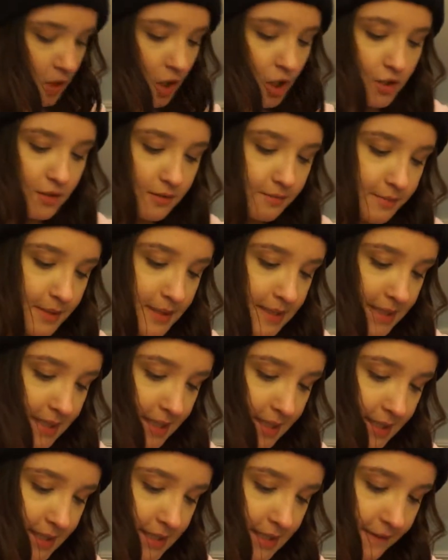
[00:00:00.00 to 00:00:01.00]
some
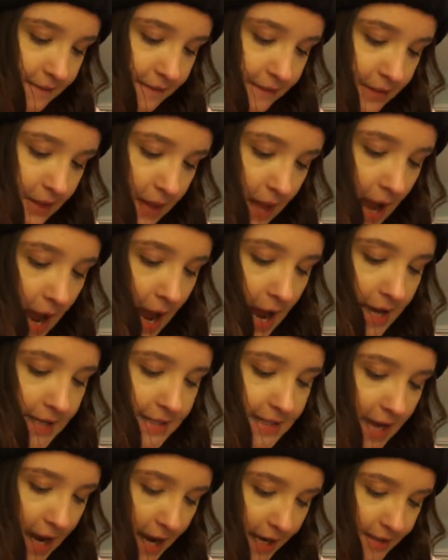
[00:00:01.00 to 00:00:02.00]
petite
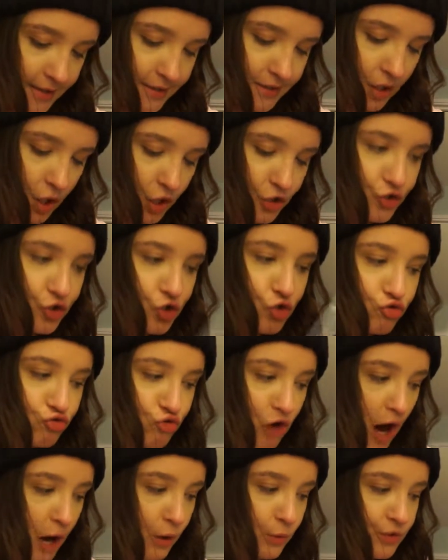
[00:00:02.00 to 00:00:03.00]
flared ASOS
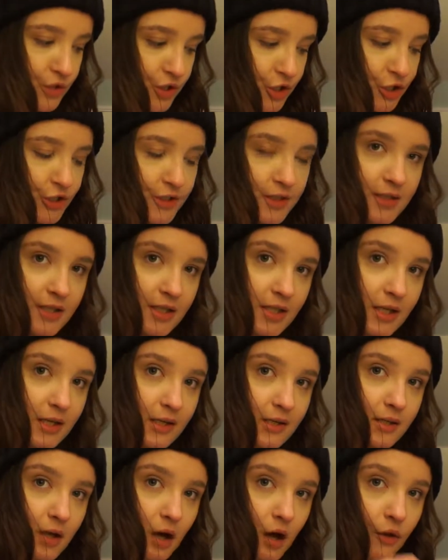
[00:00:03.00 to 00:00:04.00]
trousers.
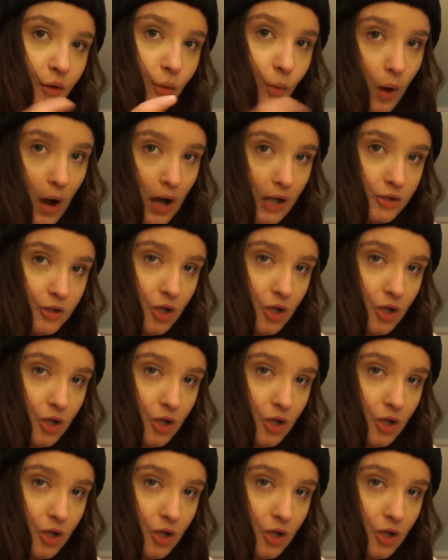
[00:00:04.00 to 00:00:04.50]
These are the wild